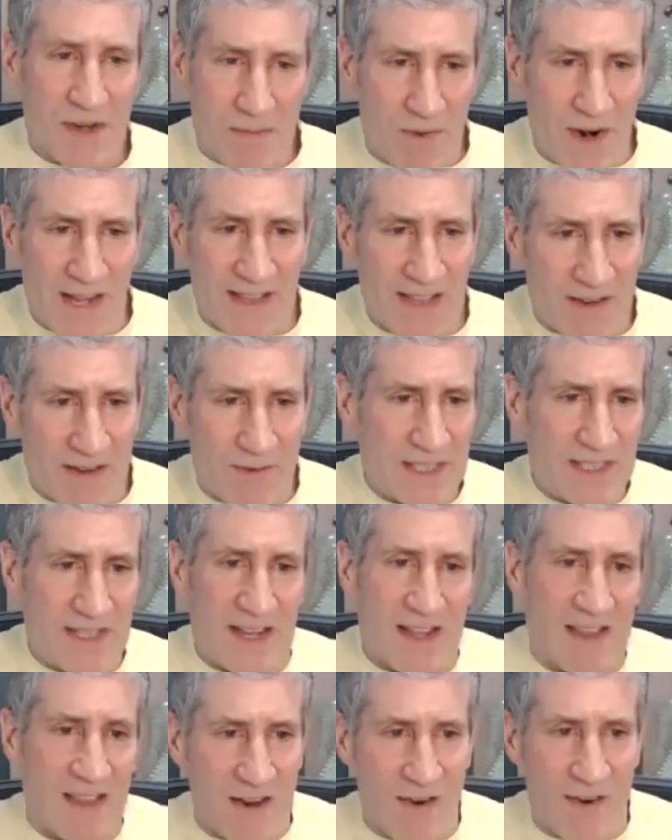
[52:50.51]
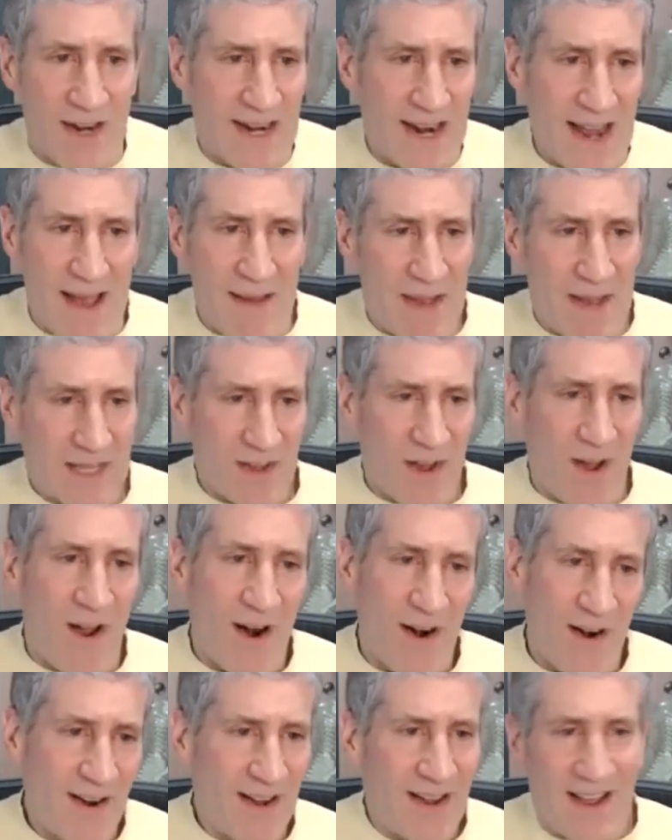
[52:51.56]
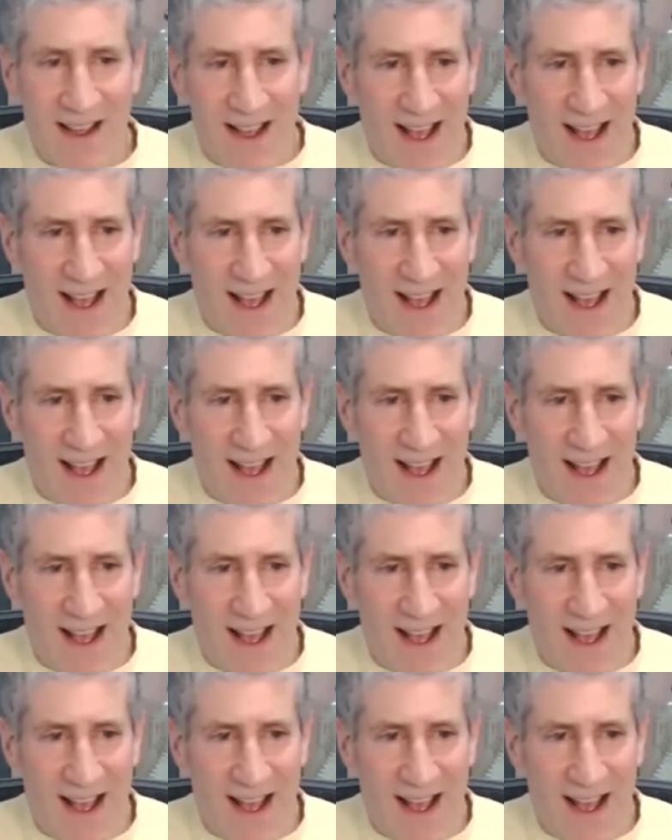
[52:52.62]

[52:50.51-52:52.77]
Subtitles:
bring linguistic theory to MSR.